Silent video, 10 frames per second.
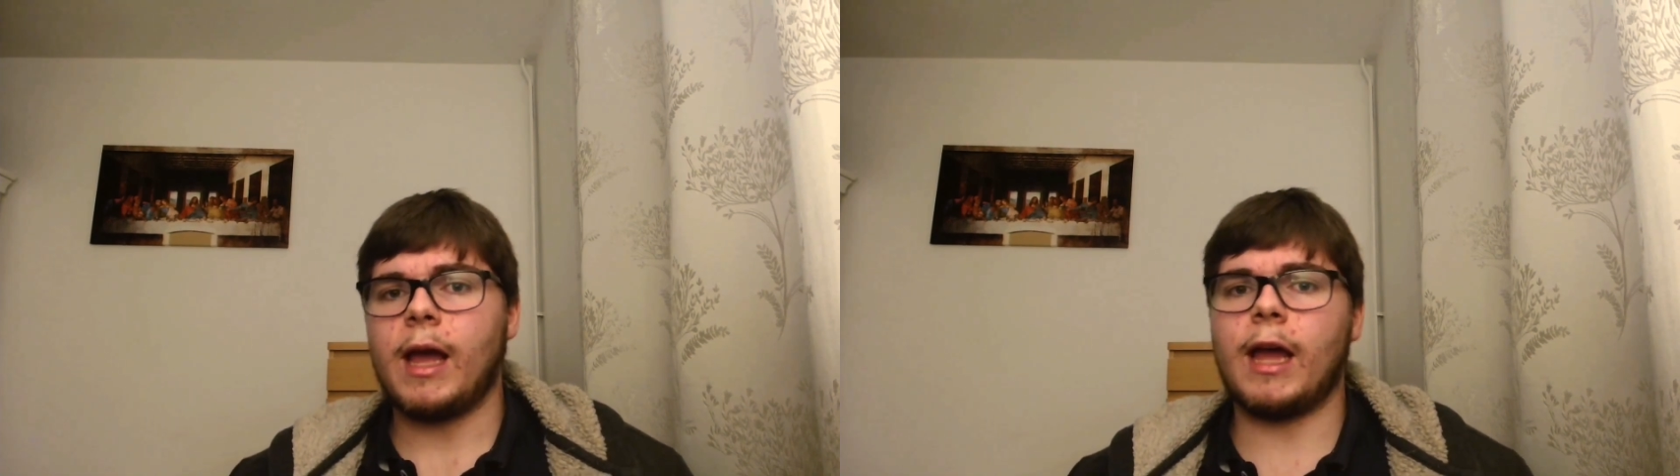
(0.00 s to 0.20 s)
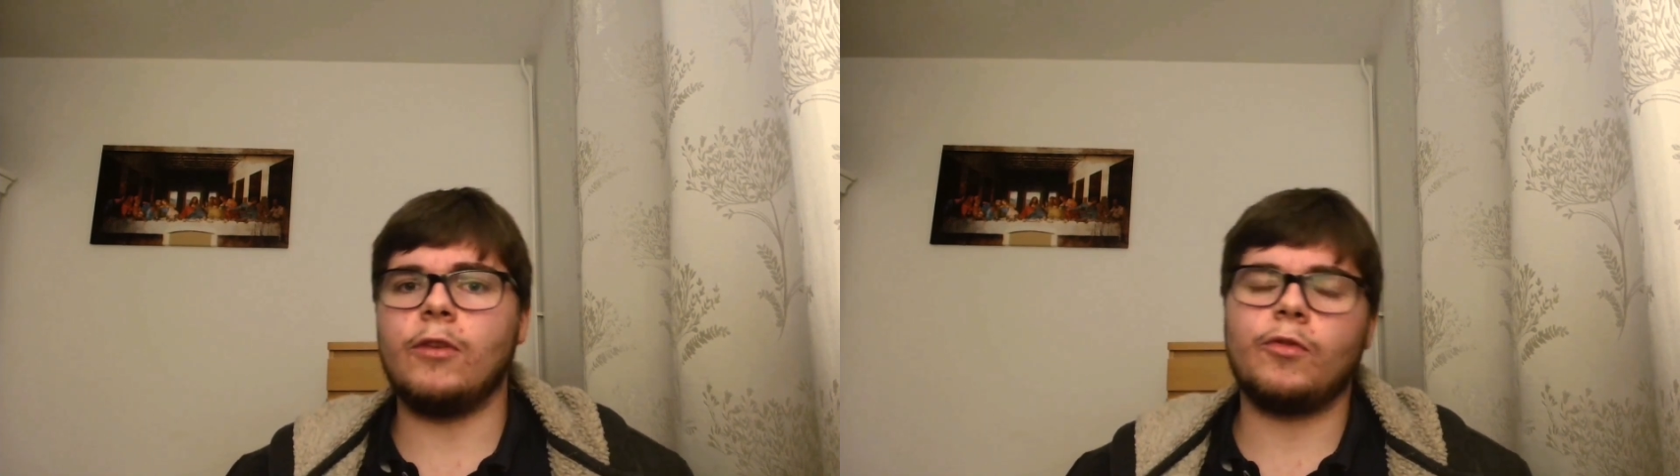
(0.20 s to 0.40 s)

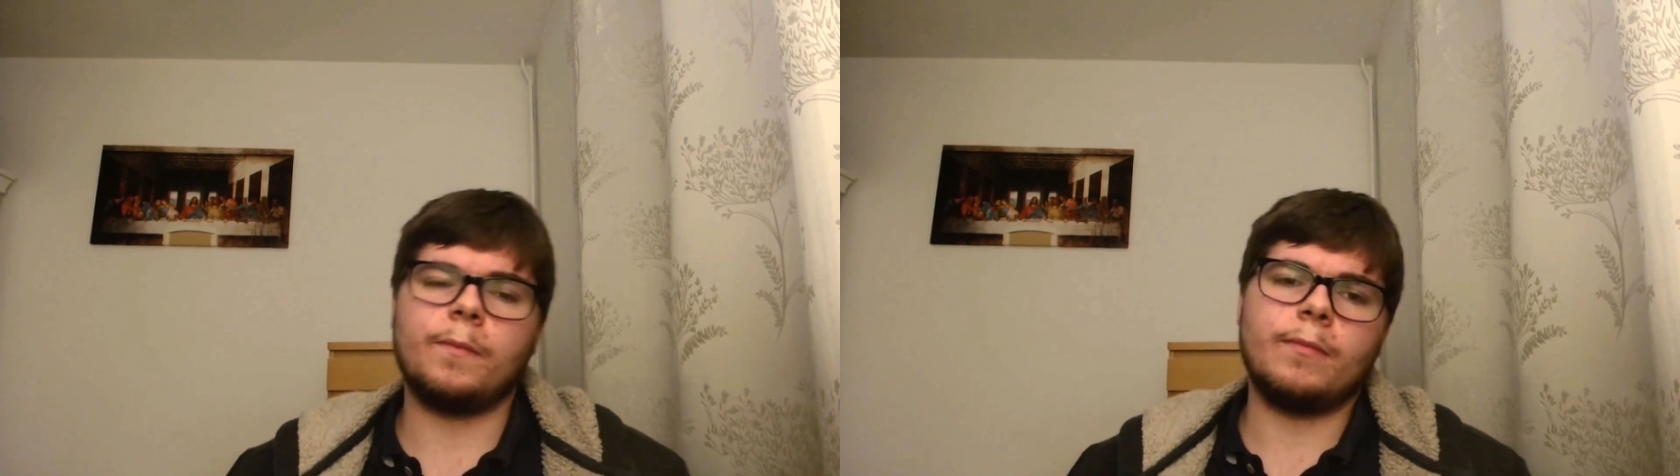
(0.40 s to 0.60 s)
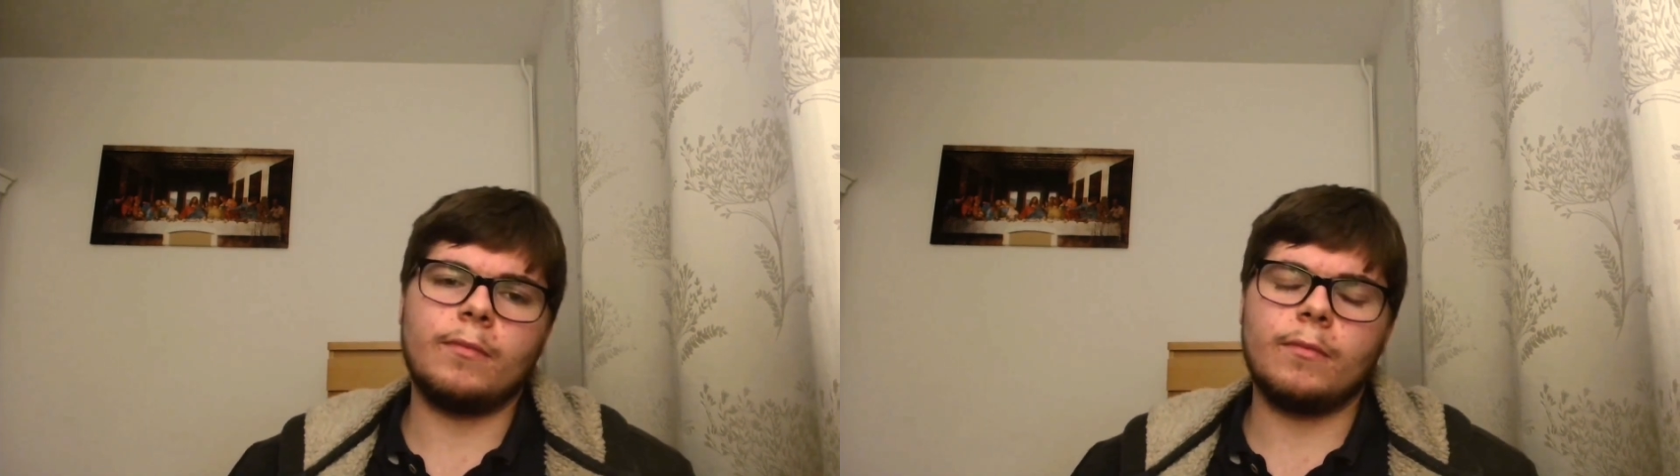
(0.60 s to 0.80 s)
And
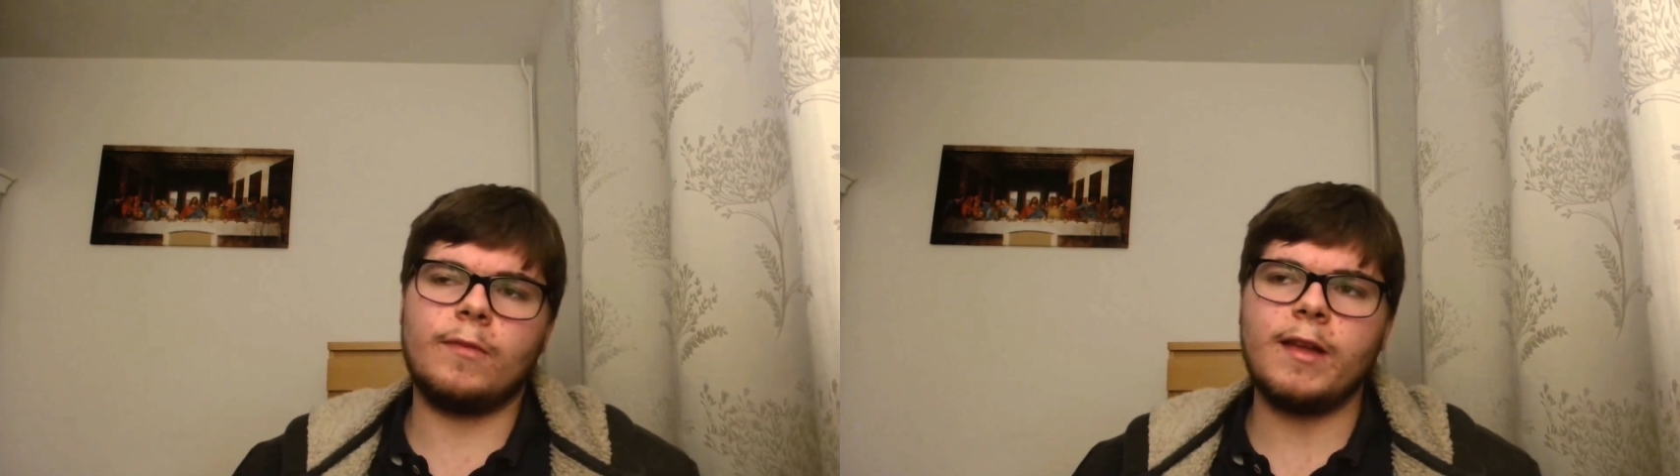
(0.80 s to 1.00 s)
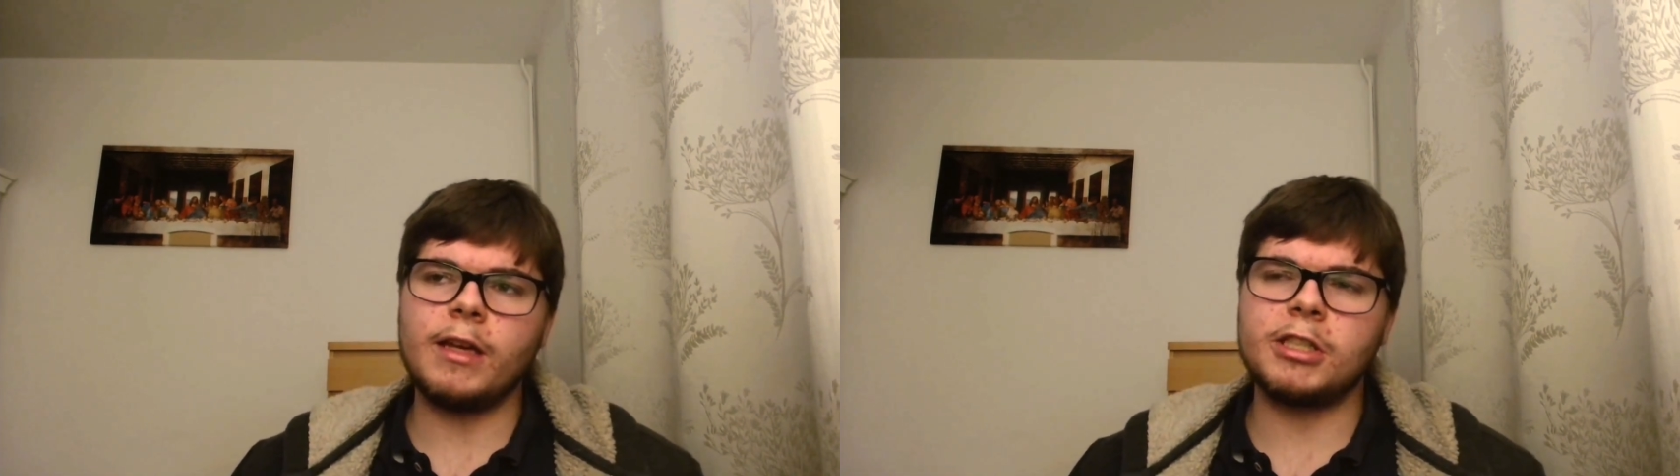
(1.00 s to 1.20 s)

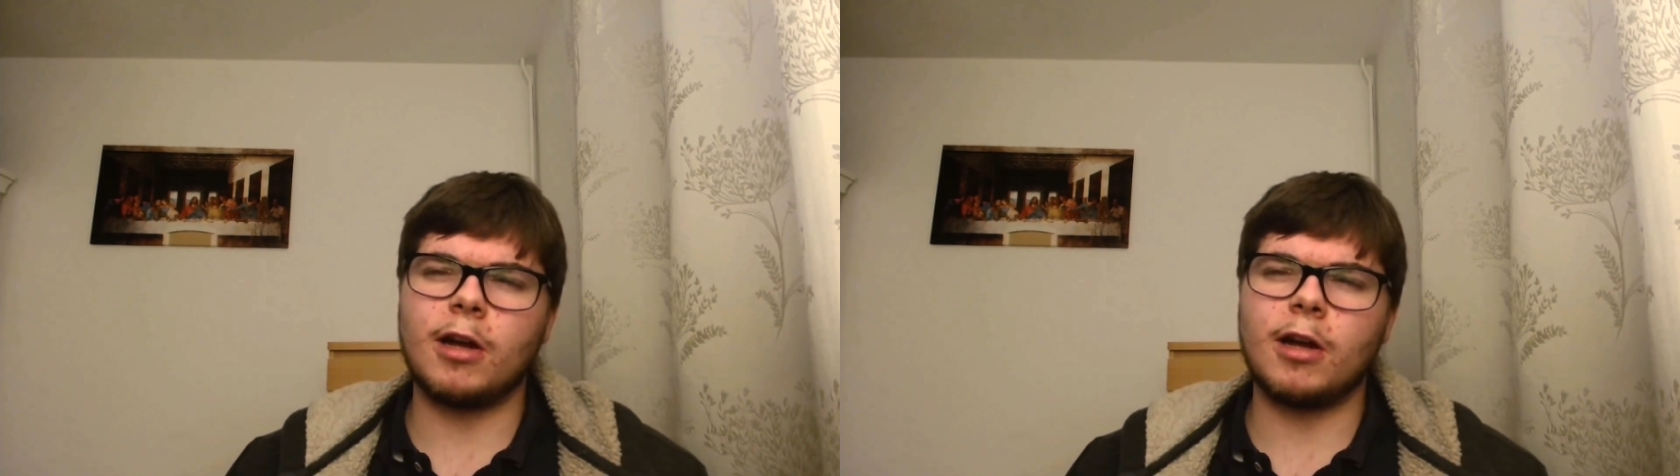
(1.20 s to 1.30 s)
to hear